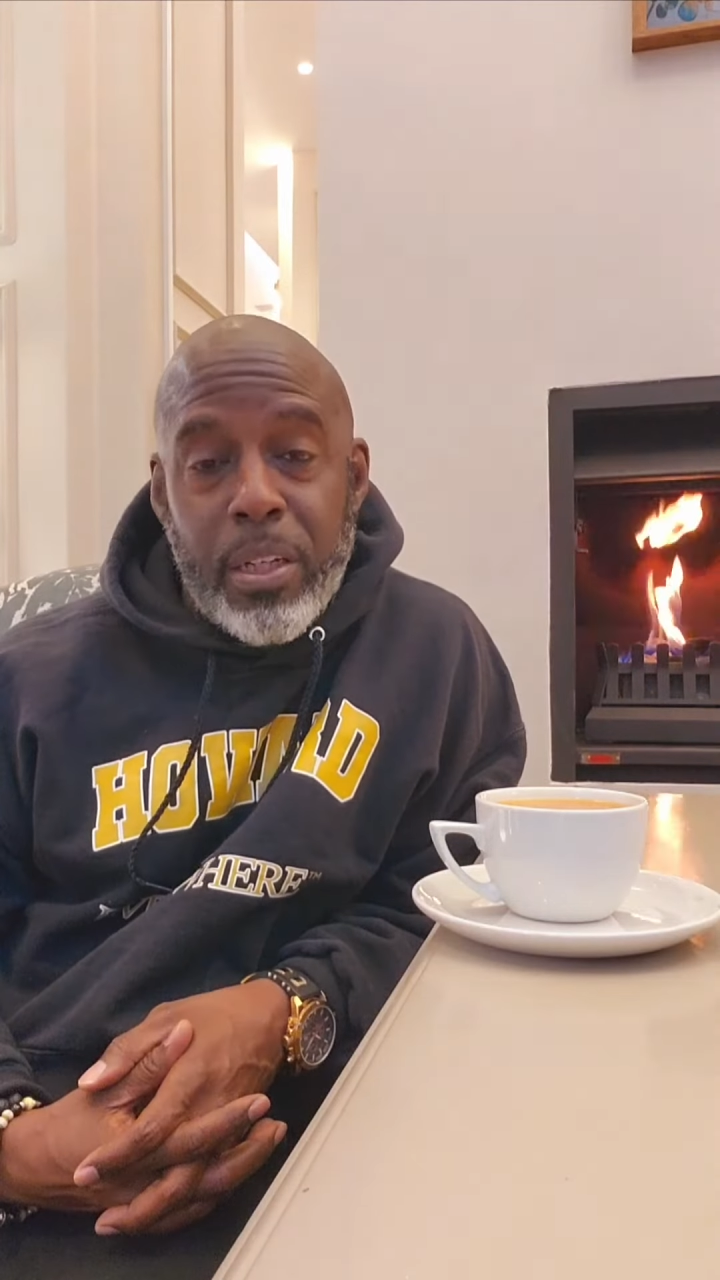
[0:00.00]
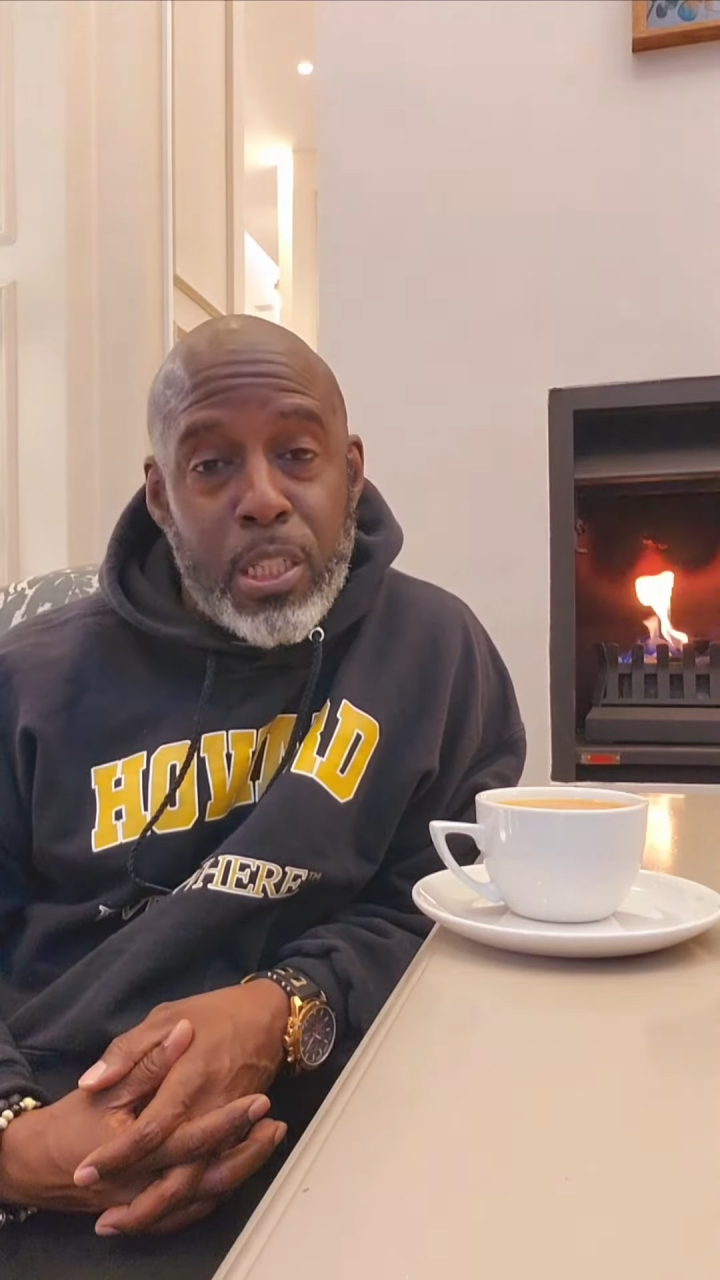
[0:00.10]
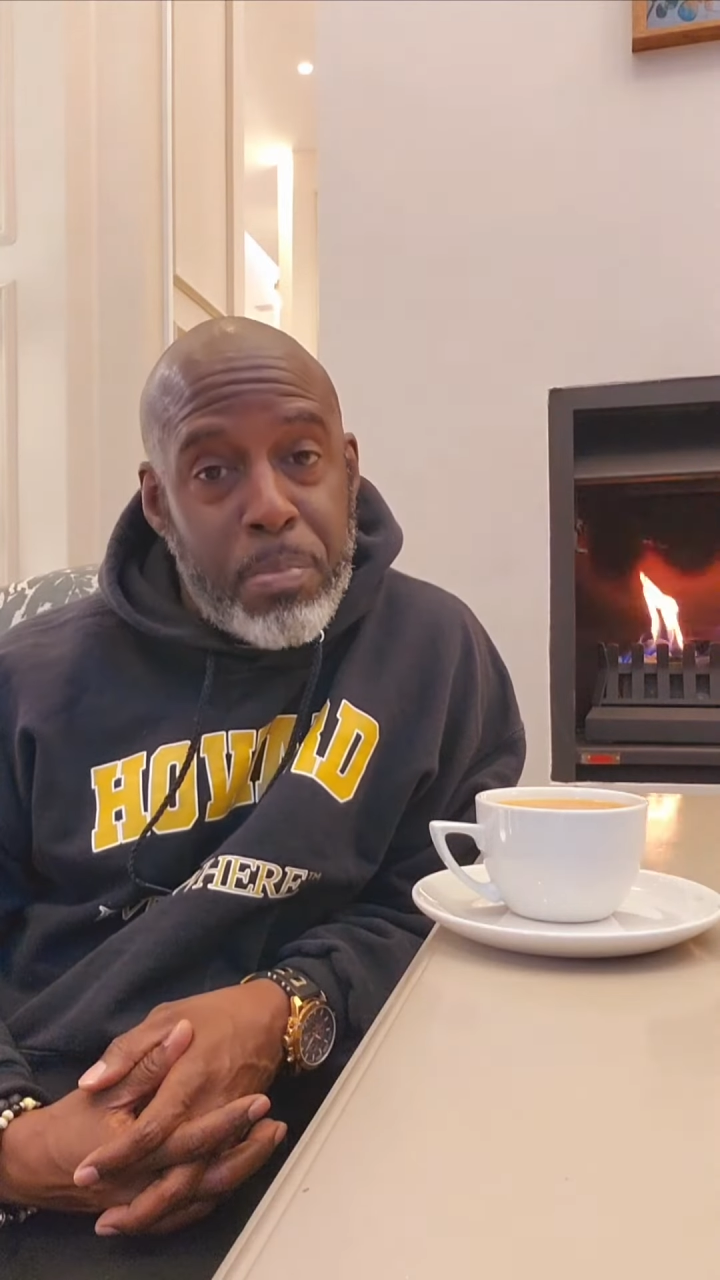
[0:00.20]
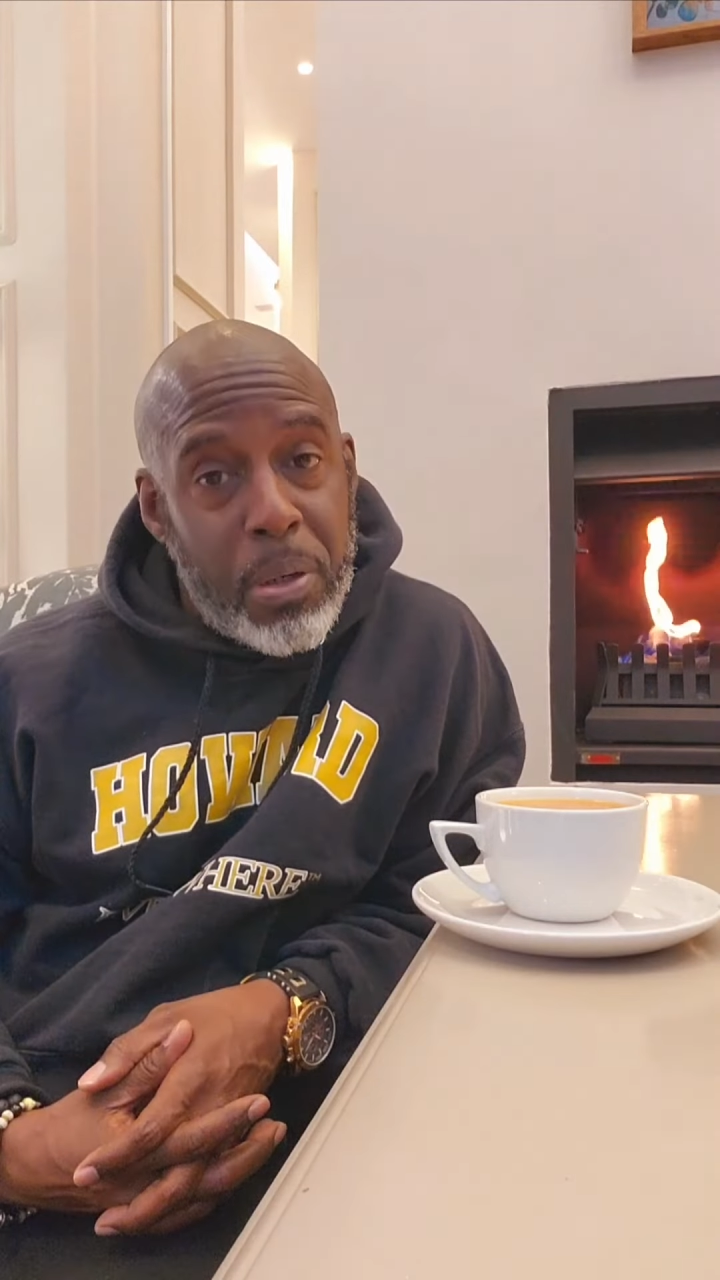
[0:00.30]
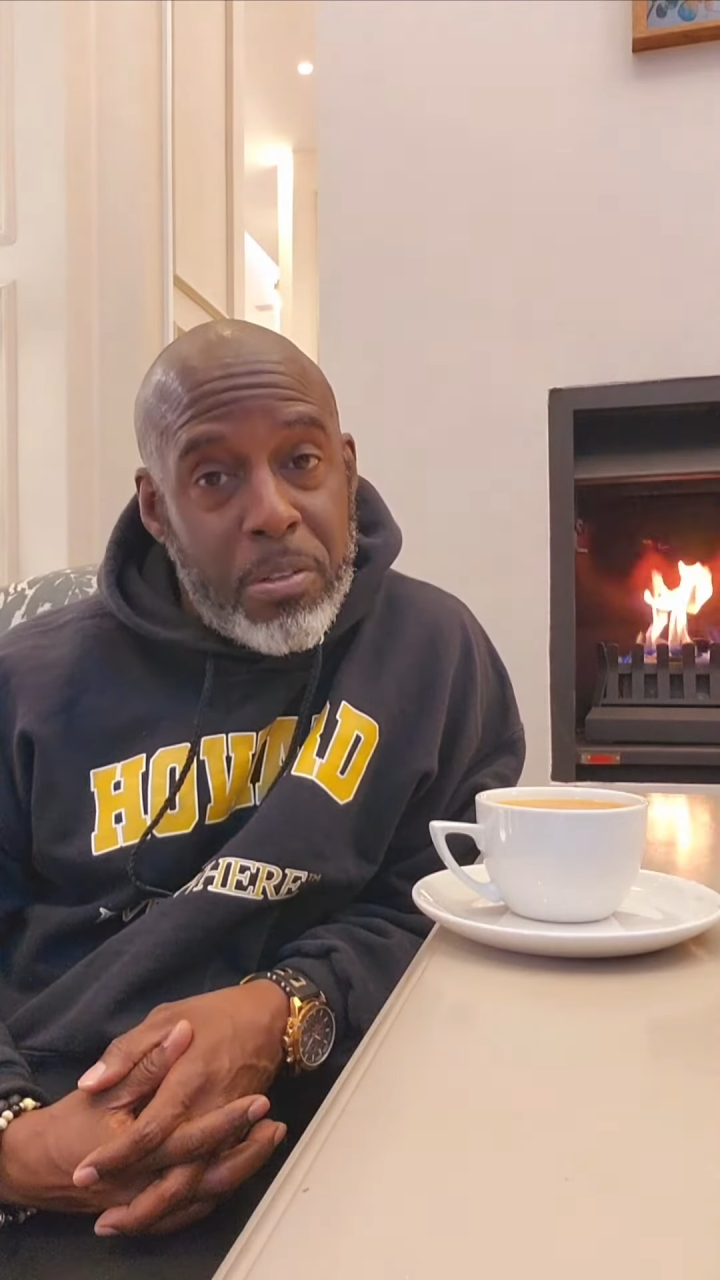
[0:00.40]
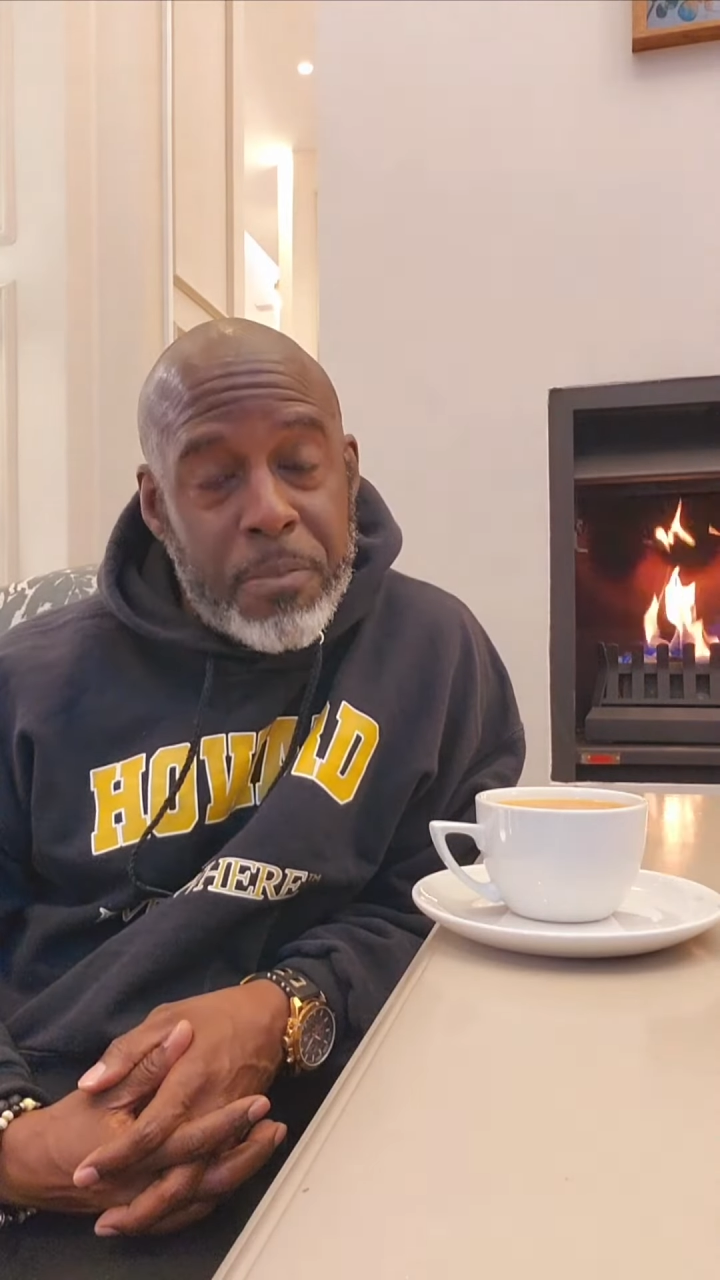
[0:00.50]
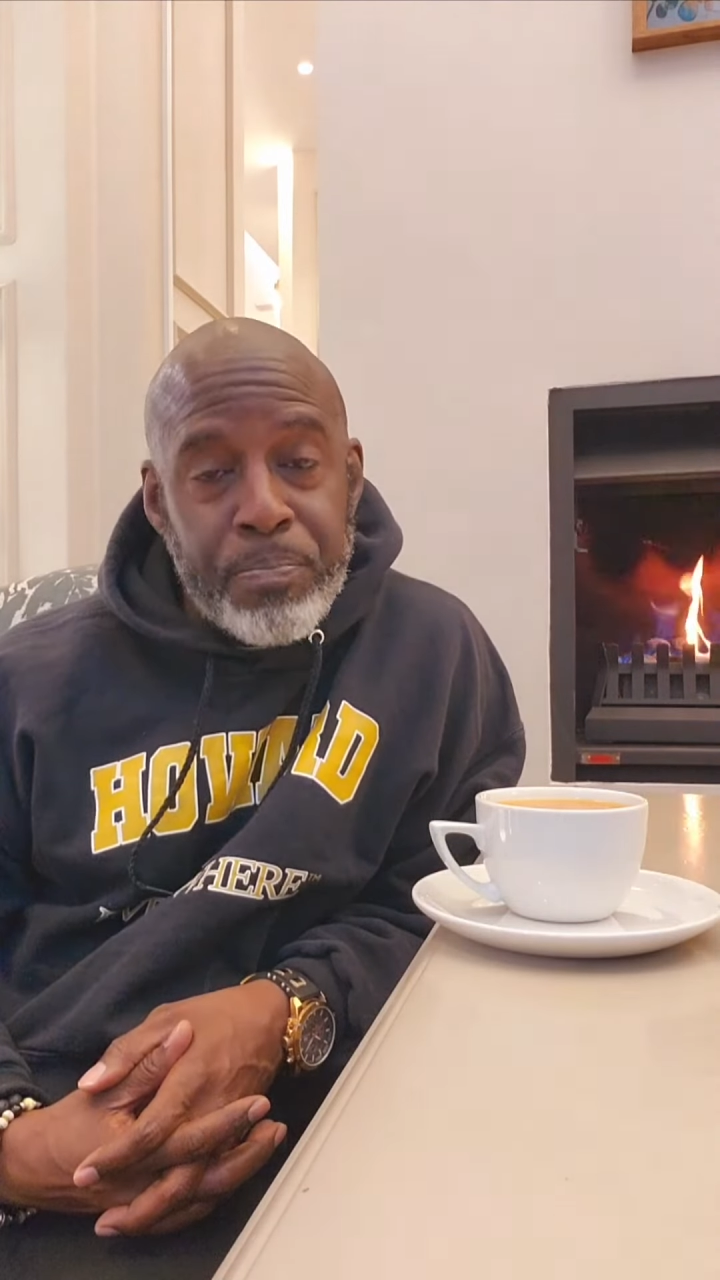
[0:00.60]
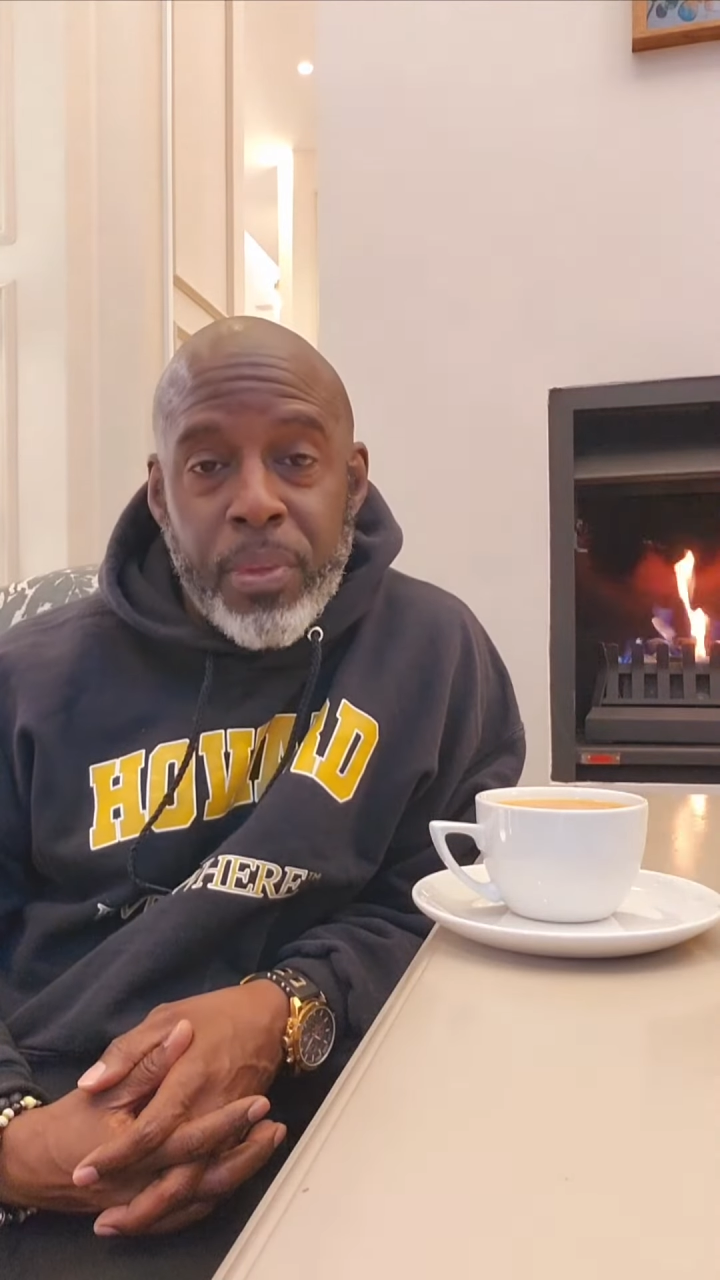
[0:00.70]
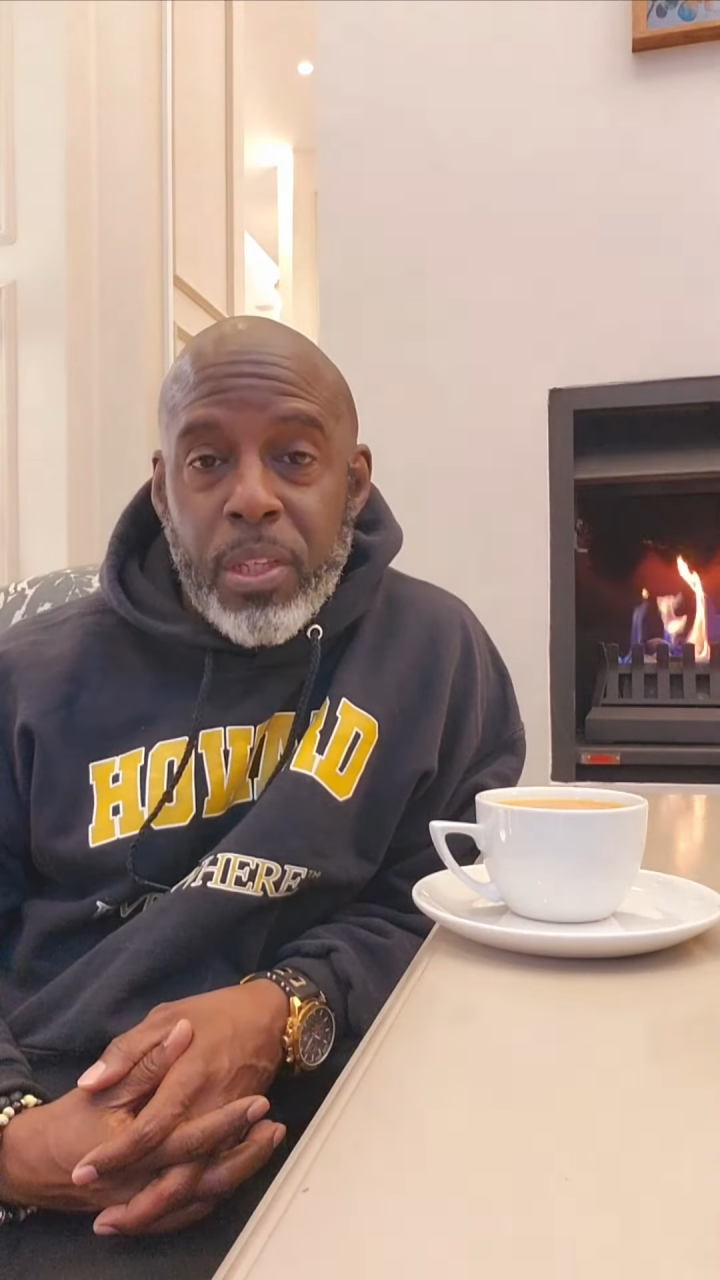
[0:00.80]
on this post.